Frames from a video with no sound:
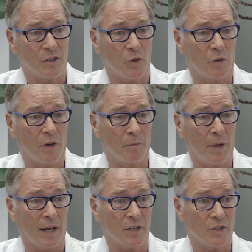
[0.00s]
issue of
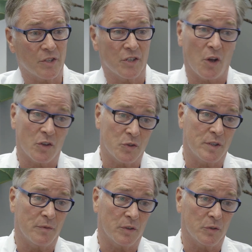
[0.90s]
blockages. It's also
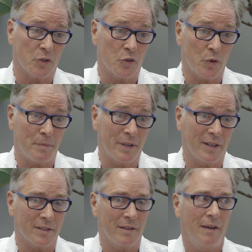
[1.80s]
difficult to treat
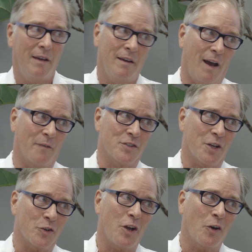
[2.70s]
because
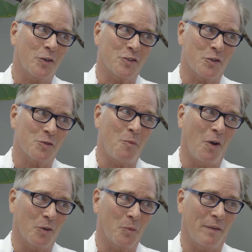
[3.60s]
obviously our targets are
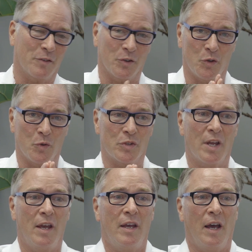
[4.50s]
smaller. We have to use
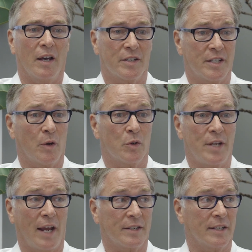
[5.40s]
uh,
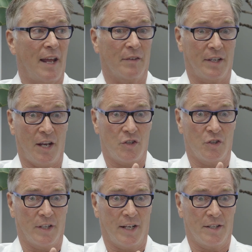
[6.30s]
stereotactic
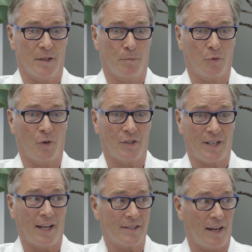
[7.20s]
navigation to get to the
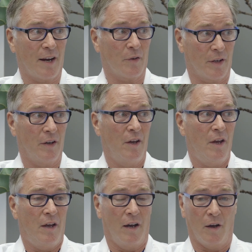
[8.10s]
precise area
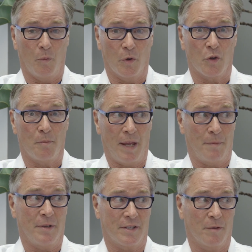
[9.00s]
uh, where there may
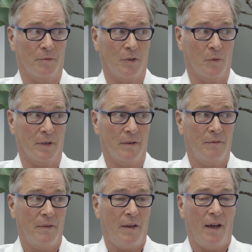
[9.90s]
be some fluid.
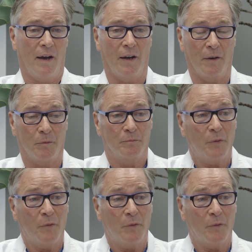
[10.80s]
Uh,